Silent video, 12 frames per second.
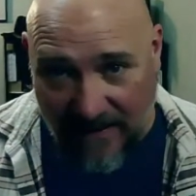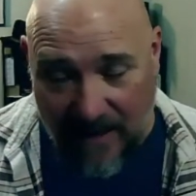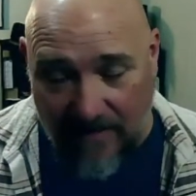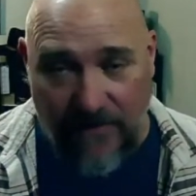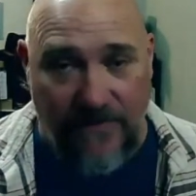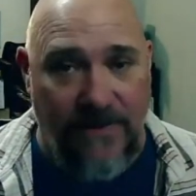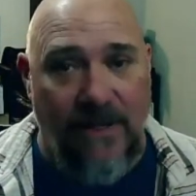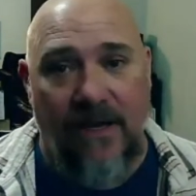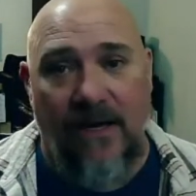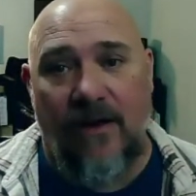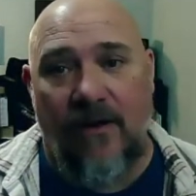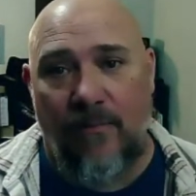levels
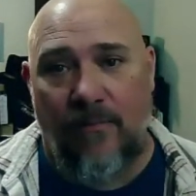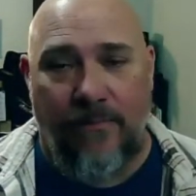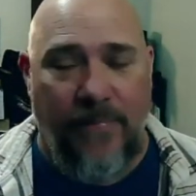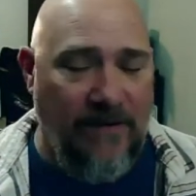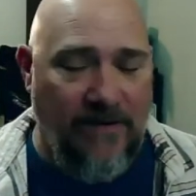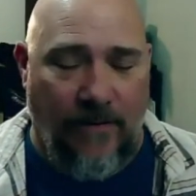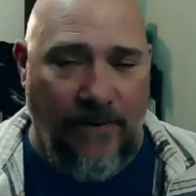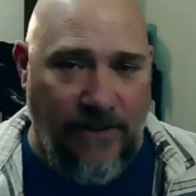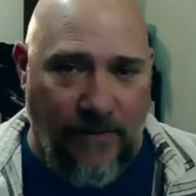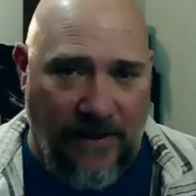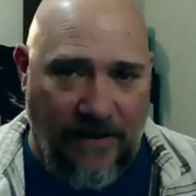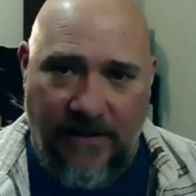based on what you
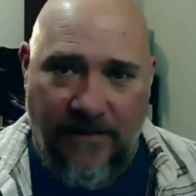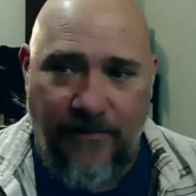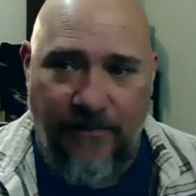want to do.